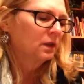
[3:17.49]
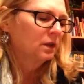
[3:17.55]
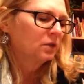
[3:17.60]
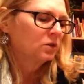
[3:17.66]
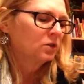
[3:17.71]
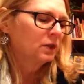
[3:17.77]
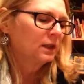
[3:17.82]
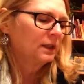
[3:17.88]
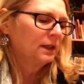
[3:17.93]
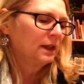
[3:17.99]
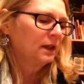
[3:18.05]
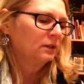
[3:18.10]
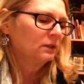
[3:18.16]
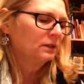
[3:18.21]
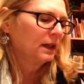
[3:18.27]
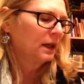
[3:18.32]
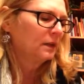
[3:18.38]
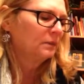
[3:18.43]
She
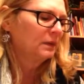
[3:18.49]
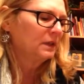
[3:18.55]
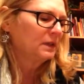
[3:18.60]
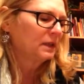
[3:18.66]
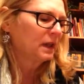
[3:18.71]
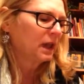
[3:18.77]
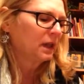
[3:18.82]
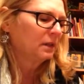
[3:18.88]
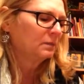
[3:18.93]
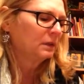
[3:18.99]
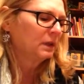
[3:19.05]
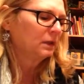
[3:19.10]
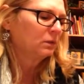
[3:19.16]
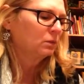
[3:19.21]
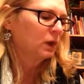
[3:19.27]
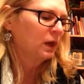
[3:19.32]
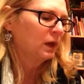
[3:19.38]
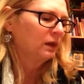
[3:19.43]
knelt down beside me
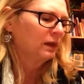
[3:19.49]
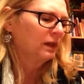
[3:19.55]
while